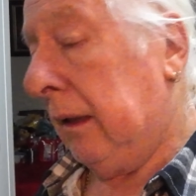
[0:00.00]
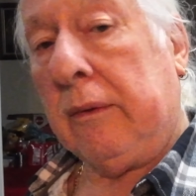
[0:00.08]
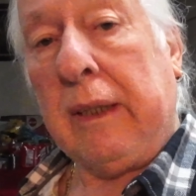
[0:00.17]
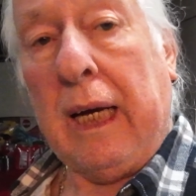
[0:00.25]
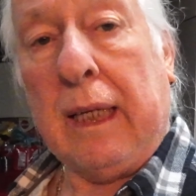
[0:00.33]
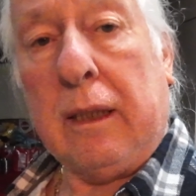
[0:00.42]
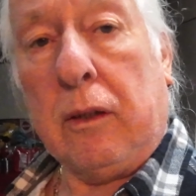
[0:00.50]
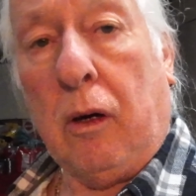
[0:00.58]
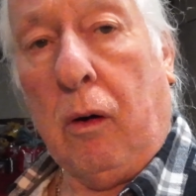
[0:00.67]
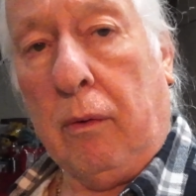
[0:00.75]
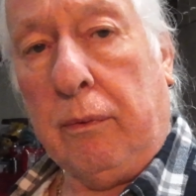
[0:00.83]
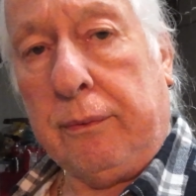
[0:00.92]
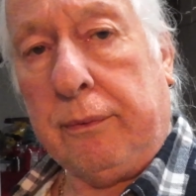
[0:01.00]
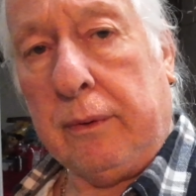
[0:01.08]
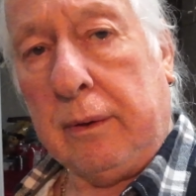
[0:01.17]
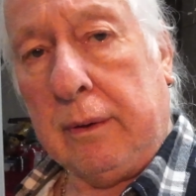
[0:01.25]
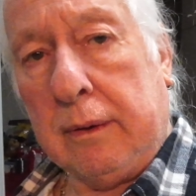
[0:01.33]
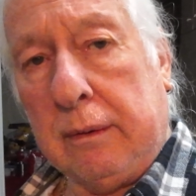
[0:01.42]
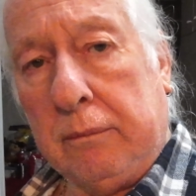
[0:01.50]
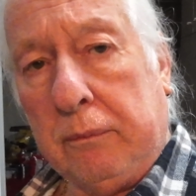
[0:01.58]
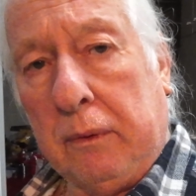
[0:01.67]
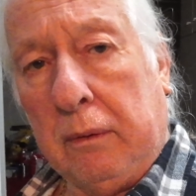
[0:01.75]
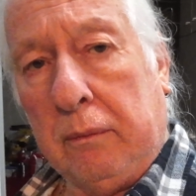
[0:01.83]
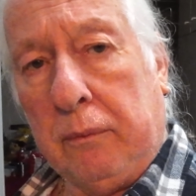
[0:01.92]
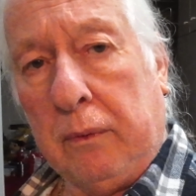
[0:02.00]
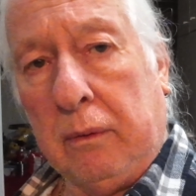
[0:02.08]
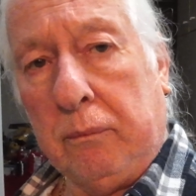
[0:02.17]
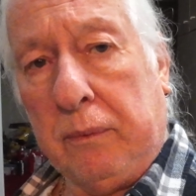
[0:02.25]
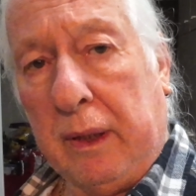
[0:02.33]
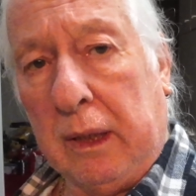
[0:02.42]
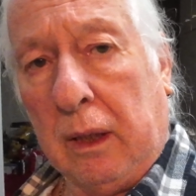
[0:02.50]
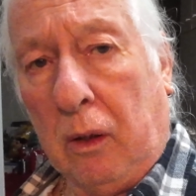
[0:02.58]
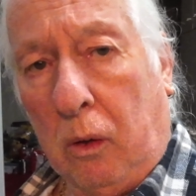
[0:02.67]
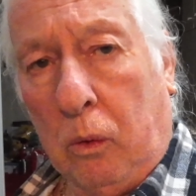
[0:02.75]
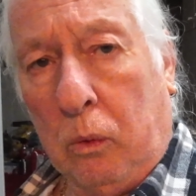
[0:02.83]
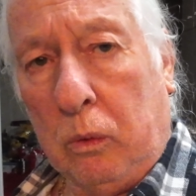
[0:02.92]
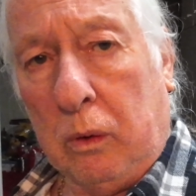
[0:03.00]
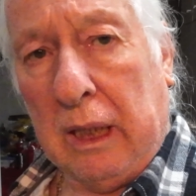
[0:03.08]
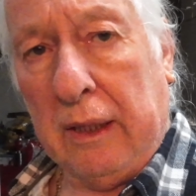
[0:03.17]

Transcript: started off very low